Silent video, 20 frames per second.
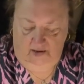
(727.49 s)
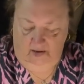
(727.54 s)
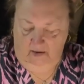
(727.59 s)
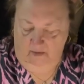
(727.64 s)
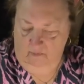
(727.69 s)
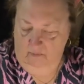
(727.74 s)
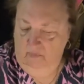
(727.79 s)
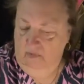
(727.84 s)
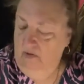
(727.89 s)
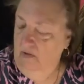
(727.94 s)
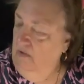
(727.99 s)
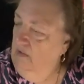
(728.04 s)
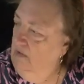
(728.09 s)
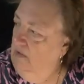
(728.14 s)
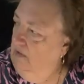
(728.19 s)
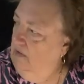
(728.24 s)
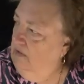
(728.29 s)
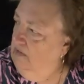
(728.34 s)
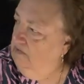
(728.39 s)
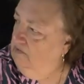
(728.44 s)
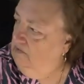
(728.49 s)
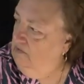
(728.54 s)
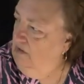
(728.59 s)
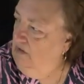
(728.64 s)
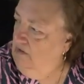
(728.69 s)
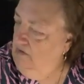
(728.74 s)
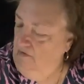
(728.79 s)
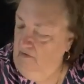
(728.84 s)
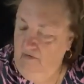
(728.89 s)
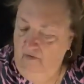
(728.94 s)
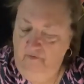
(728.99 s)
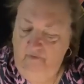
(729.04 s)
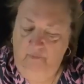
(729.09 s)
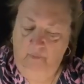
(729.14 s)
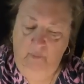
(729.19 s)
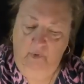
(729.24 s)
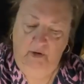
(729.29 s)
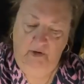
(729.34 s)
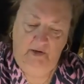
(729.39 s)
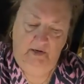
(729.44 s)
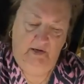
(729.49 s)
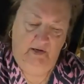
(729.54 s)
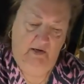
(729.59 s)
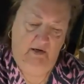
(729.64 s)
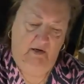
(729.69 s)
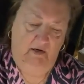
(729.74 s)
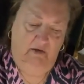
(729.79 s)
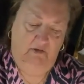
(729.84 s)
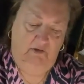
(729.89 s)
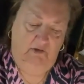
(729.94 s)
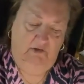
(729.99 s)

him is not enough money.